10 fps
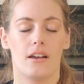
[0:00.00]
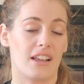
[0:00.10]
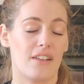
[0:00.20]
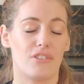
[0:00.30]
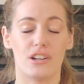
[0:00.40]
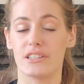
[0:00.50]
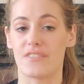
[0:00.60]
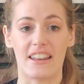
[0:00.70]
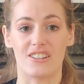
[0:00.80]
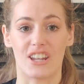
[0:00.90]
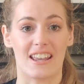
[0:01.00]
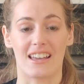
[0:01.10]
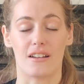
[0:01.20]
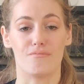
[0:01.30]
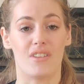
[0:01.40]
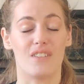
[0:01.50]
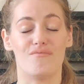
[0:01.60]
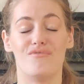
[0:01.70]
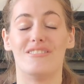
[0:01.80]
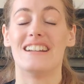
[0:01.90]
I have loads of energy and
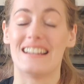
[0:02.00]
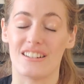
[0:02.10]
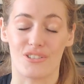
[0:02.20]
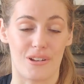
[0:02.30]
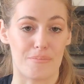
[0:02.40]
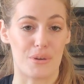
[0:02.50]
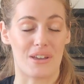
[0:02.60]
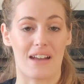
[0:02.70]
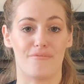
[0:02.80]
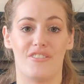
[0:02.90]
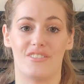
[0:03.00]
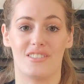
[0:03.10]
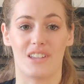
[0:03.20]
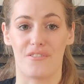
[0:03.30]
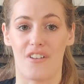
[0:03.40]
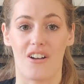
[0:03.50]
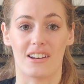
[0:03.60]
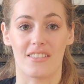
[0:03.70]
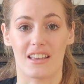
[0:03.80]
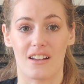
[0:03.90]
I'm really enjoying boot camp so far,
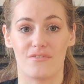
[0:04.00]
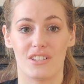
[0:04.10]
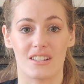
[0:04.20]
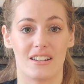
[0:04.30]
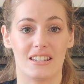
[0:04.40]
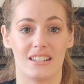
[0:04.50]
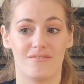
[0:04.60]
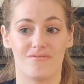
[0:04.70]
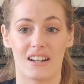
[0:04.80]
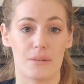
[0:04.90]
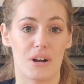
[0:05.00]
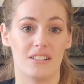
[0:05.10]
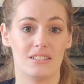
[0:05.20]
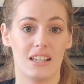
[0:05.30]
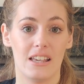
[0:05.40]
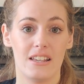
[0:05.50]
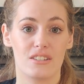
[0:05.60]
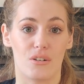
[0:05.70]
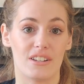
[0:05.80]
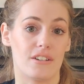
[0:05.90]
and I think I've designed it really well.
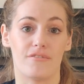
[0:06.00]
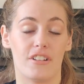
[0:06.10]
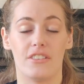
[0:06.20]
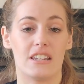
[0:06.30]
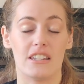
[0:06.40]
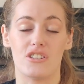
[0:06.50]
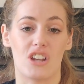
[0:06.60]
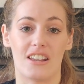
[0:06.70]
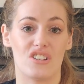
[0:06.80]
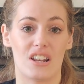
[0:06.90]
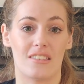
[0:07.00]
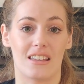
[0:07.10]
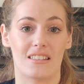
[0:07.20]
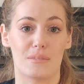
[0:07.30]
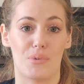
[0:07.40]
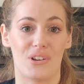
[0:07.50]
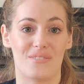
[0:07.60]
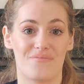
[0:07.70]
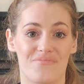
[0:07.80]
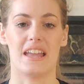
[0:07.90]
So I don't feel the need to change anything at this
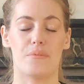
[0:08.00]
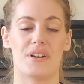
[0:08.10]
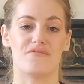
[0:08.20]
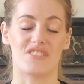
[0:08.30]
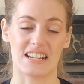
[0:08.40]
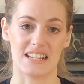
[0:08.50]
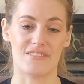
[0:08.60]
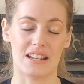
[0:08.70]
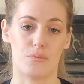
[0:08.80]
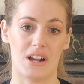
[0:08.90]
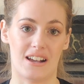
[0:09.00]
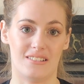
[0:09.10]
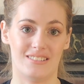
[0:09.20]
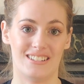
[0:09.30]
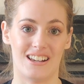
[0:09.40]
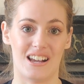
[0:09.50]
point. It went really, really well.